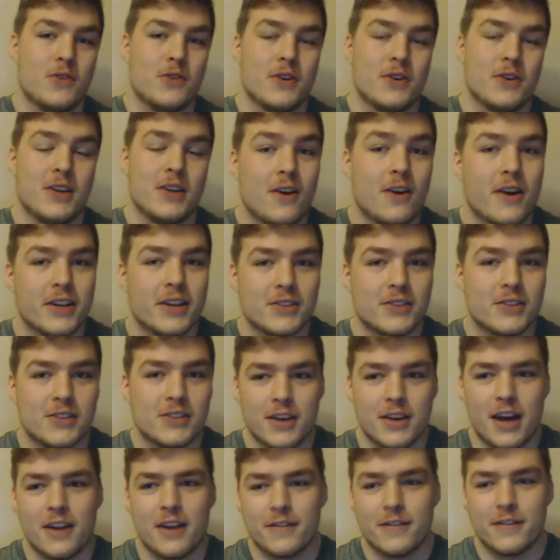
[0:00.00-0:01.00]
that he
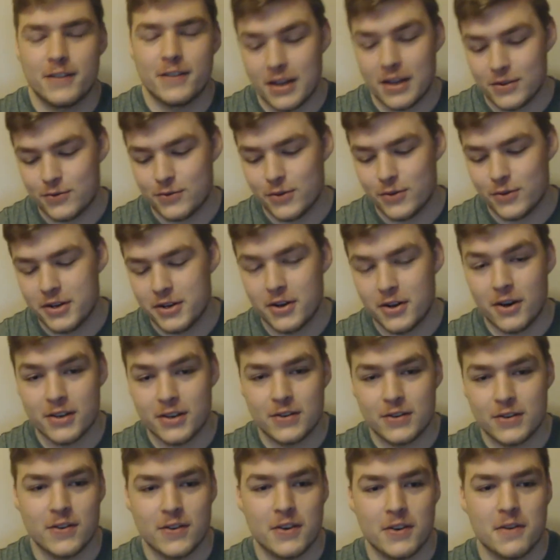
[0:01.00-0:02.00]
likes it and I think that's really
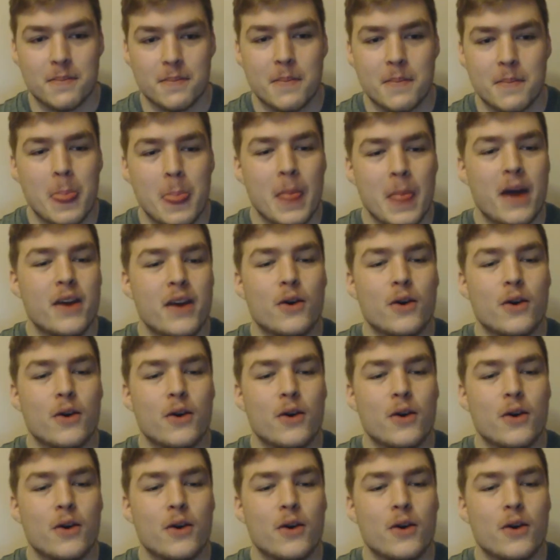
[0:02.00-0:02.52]
nice of him